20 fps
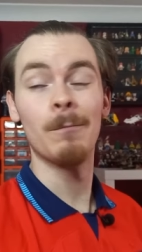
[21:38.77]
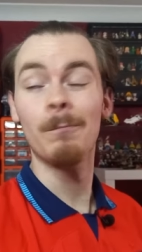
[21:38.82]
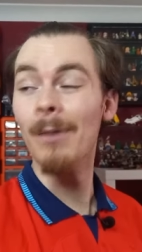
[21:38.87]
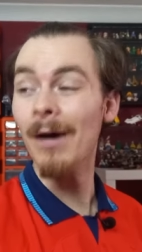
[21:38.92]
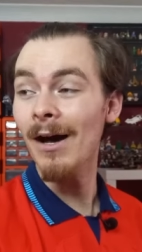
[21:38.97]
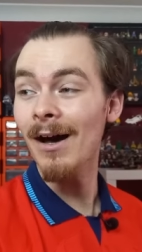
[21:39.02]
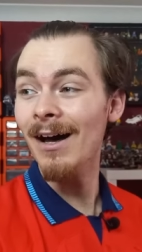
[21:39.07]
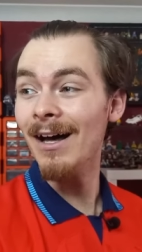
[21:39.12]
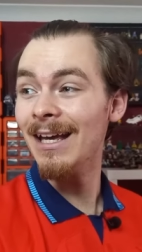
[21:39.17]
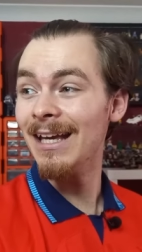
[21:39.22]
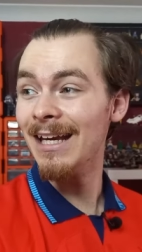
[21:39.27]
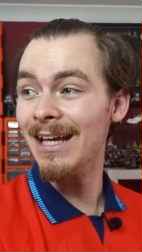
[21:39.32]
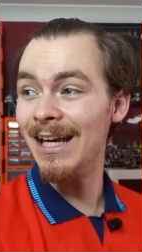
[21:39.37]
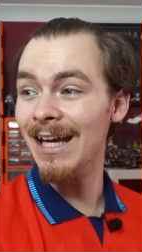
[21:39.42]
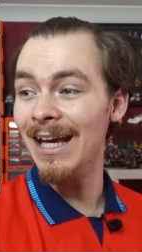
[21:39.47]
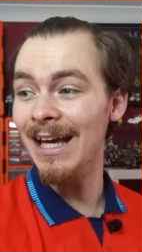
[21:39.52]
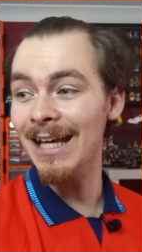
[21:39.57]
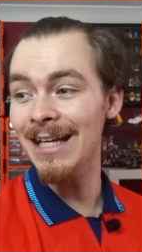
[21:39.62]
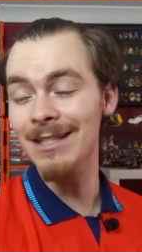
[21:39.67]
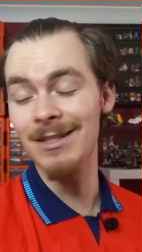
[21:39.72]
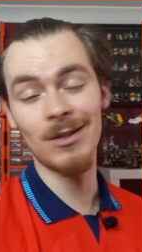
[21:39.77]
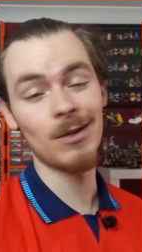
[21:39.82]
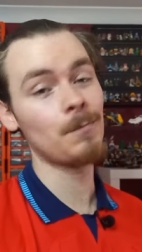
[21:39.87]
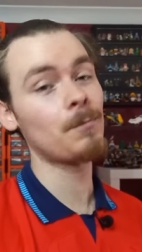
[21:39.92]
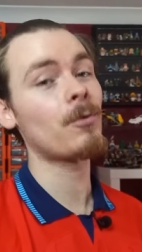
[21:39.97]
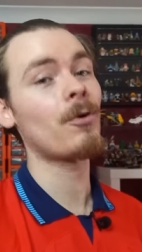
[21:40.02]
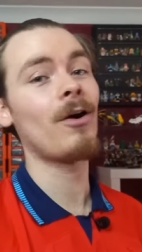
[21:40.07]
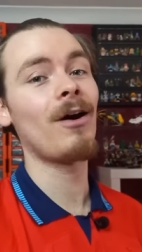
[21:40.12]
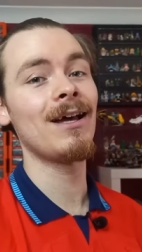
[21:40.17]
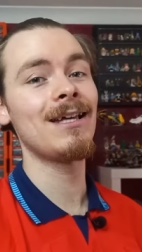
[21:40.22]
But it is
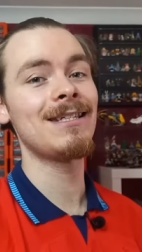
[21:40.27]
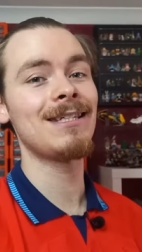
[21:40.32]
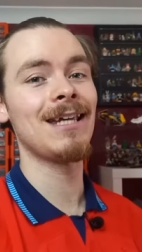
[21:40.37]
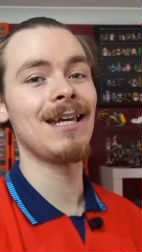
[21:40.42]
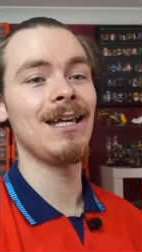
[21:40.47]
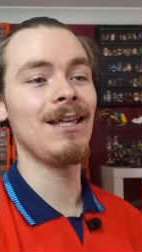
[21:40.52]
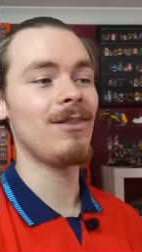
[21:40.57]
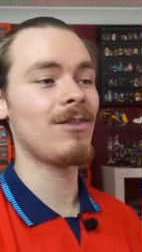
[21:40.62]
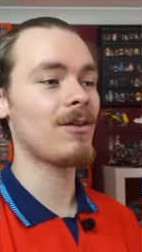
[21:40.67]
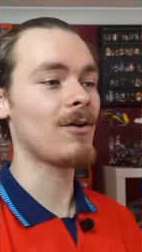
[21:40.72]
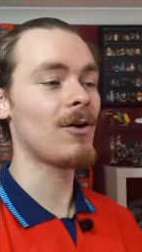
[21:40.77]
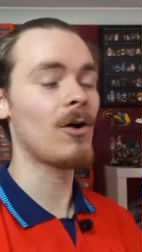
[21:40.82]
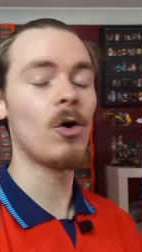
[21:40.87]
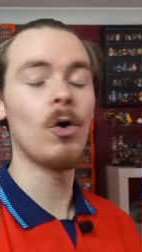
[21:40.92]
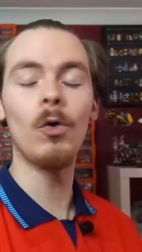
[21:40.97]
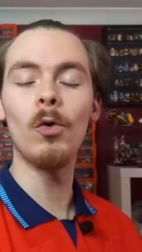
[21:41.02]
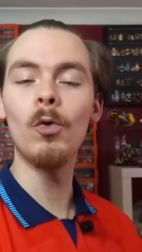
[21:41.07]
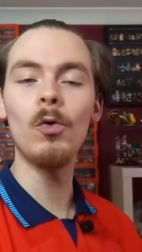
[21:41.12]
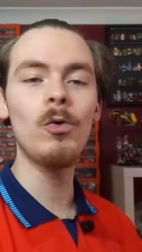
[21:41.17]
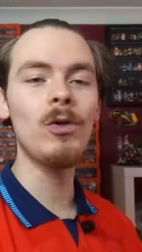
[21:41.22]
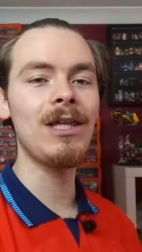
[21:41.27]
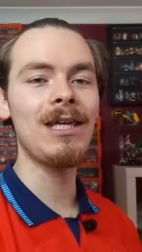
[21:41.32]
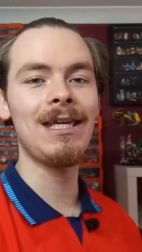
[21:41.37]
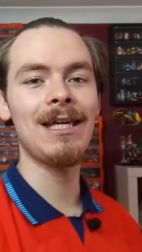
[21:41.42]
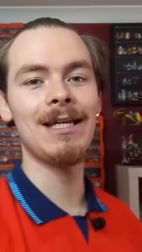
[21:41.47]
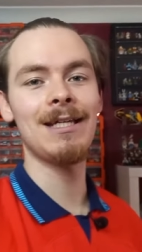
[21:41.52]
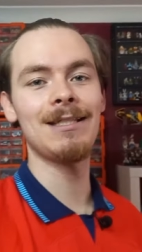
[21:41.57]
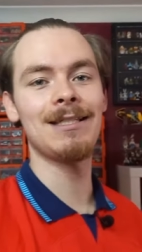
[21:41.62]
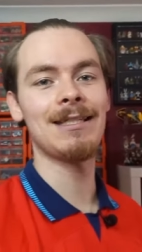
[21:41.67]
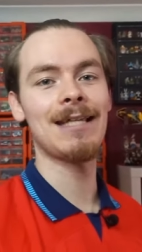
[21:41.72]
surprising that all the
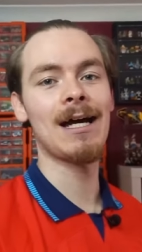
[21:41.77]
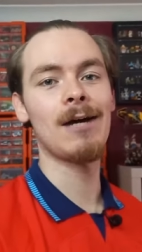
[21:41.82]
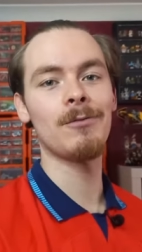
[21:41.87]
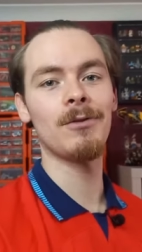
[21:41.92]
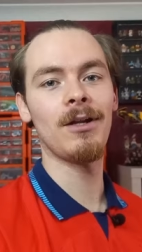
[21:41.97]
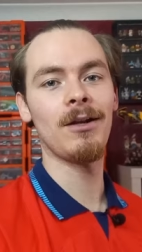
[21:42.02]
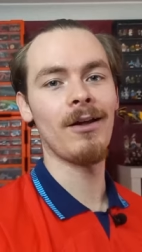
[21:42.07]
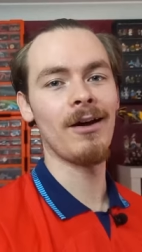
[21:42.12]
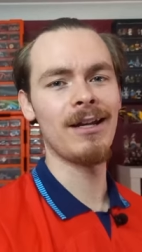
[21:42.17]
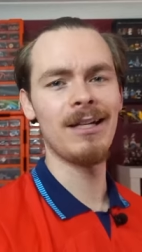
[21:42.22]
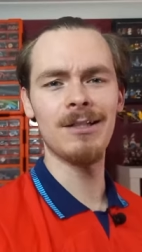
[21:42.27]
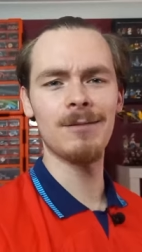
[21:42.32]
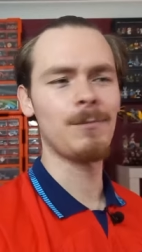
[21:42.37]
years down the line,